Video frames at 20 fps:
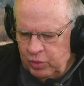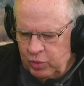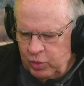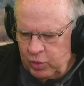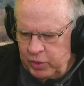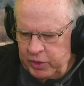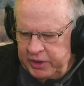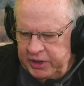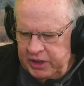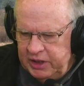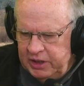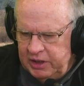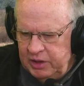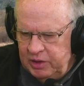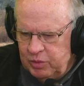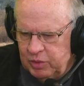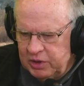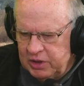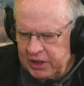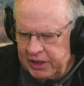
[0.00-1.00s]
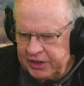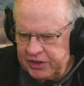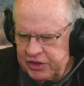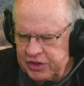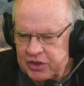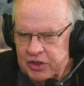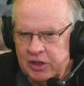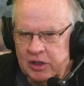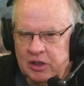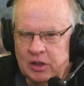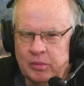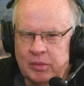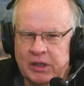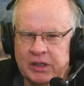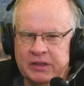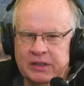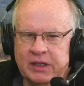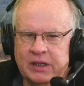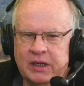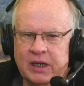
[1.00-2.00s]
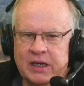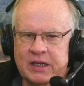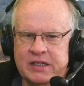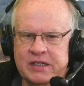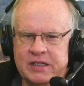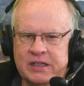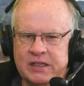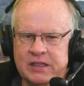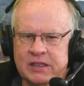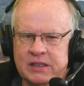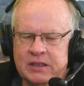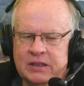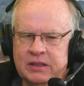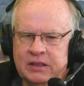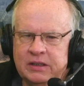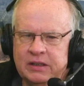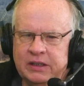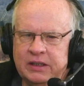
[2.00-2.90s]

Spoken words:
we would like to talk about that idea